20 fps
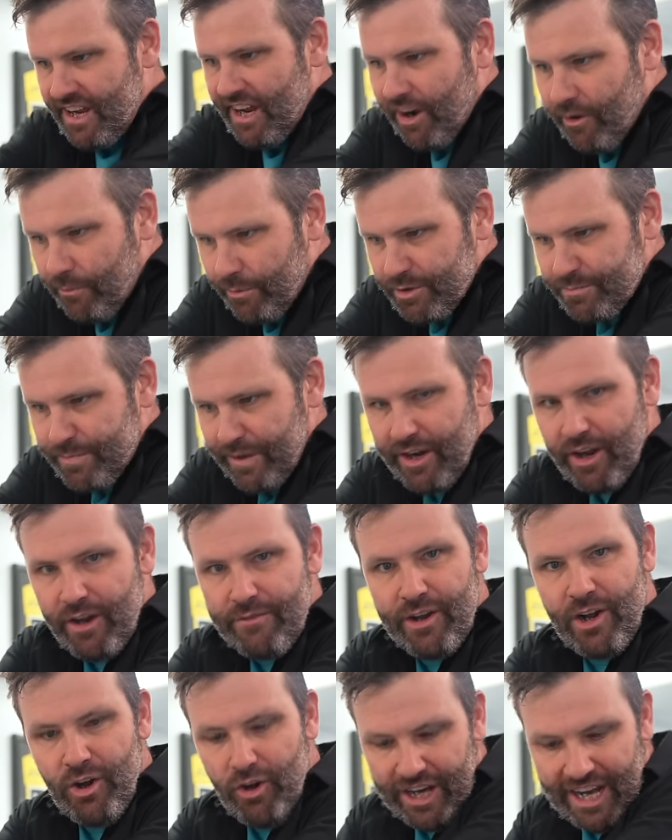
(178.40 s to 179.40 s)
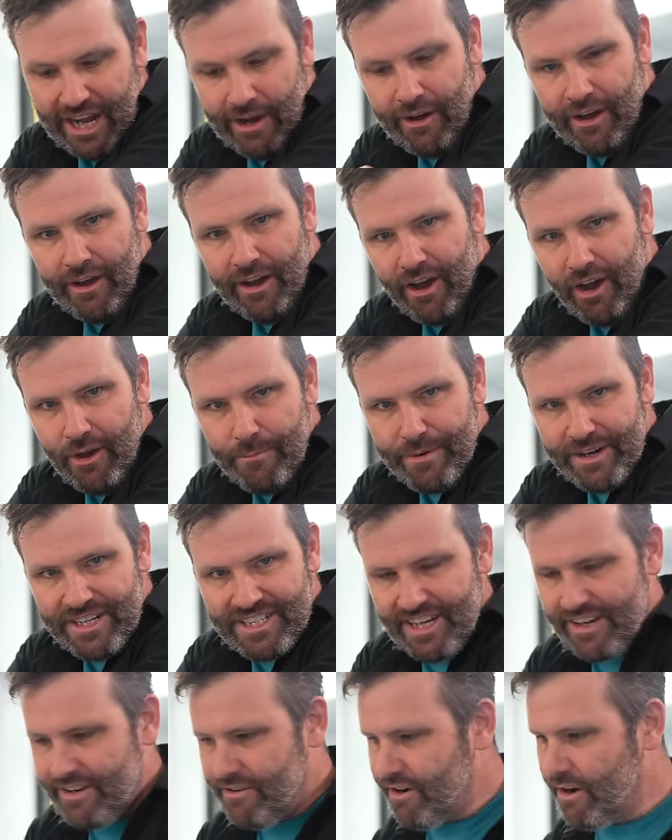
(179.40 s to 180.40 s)
elbows bent over, look how
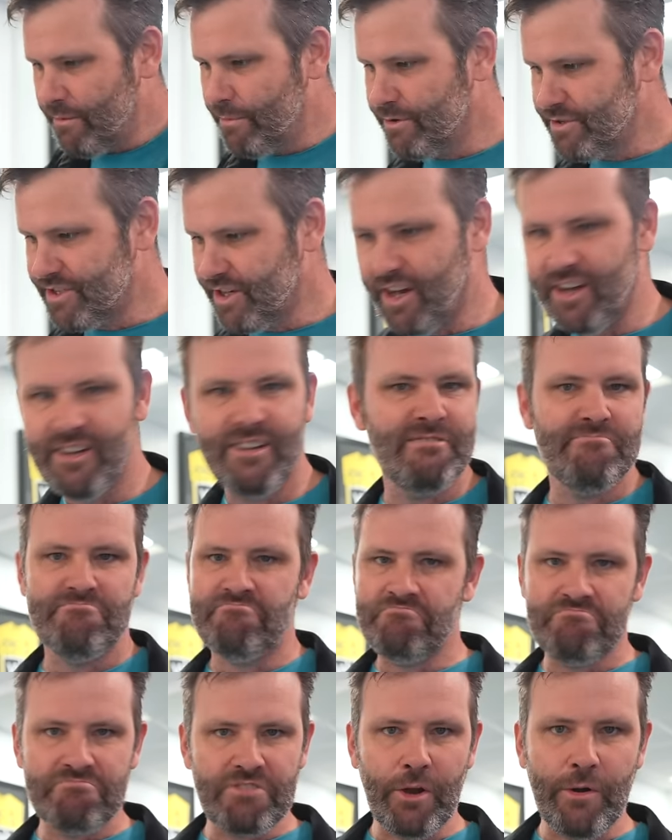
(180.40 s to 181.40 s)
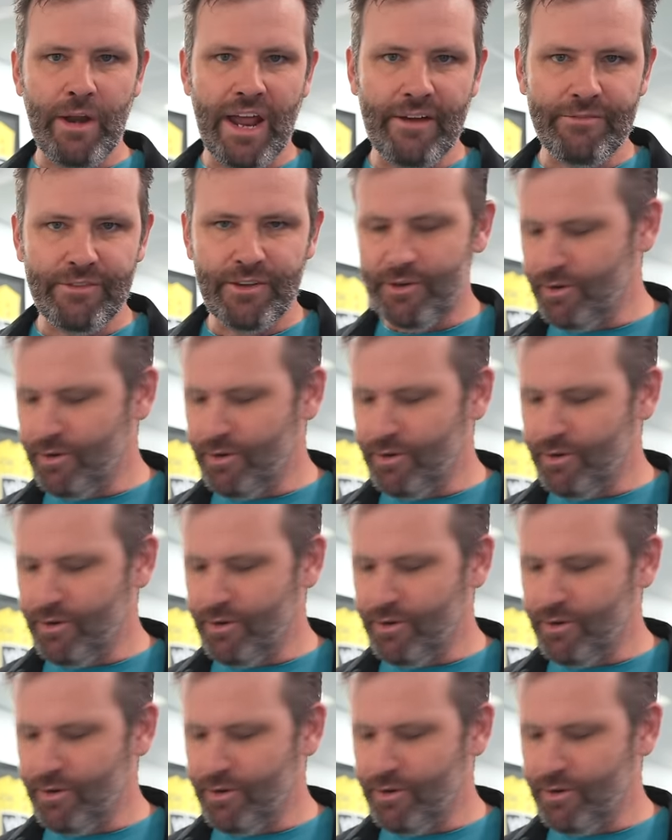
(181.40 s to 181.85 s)
hyperextended their elbows are. Don't have to